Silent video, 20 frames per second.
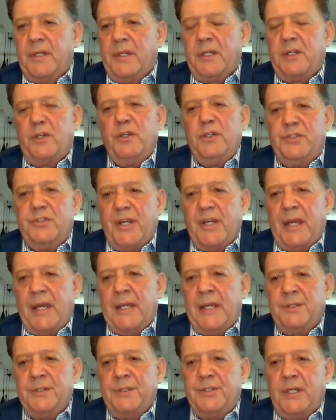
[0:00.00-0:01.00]
could
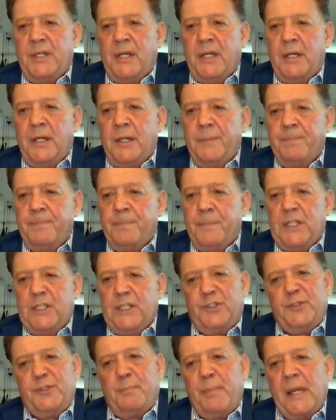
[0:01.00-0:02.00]
change um, the
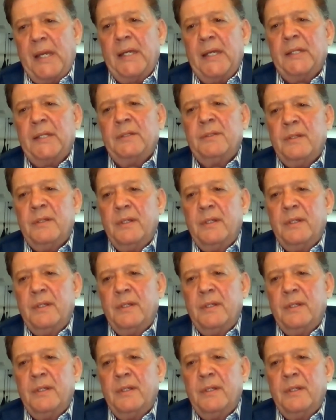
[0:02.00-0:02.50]
spend